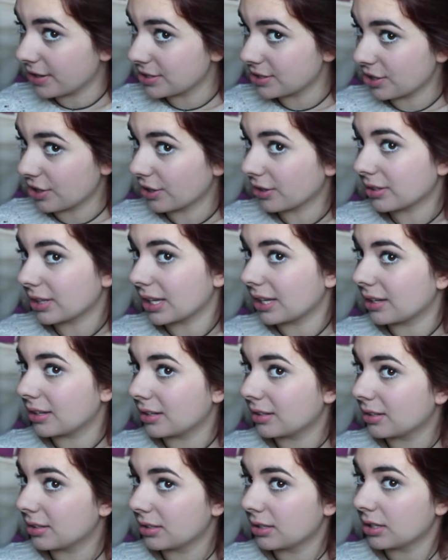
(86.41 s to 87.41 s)
It's currently
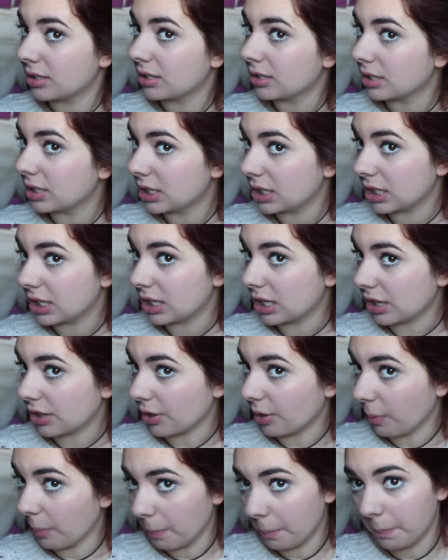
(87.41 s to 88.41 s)
in a
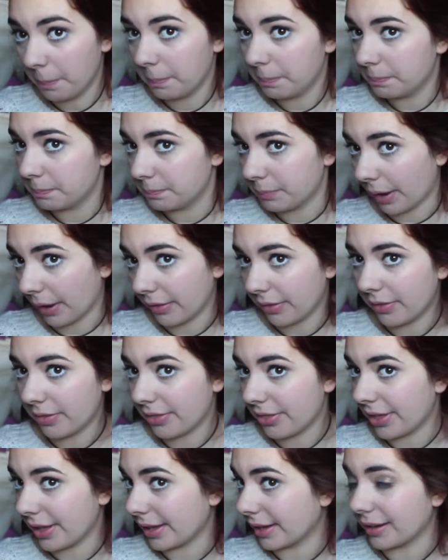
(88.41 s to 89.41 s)
little
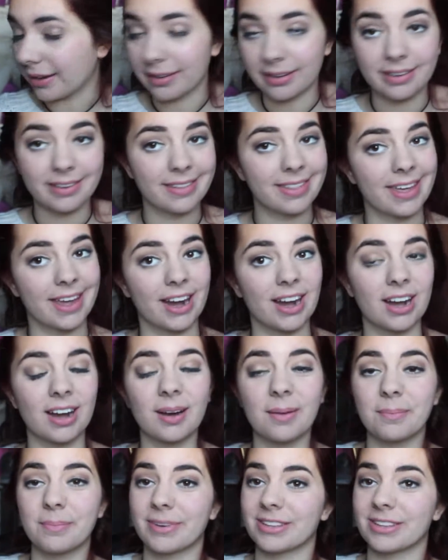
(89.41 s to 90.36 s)
bun thing there,